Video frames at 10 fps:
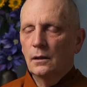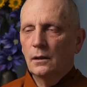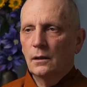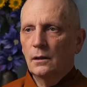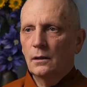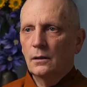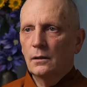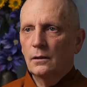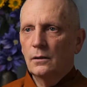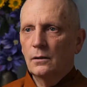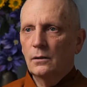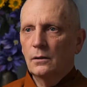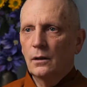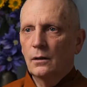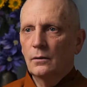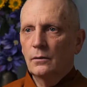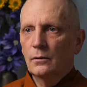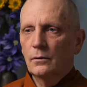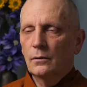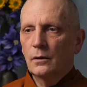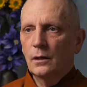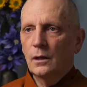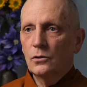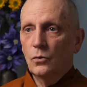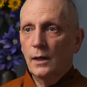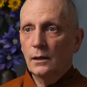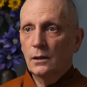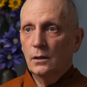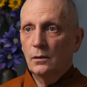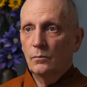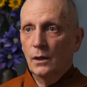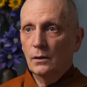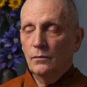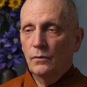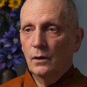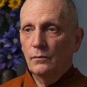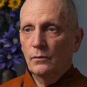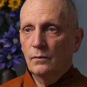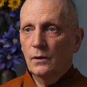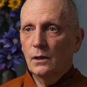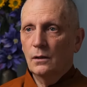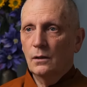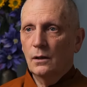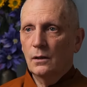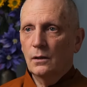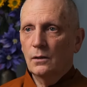uh, uh, a Sri Lankan monk, a very uh,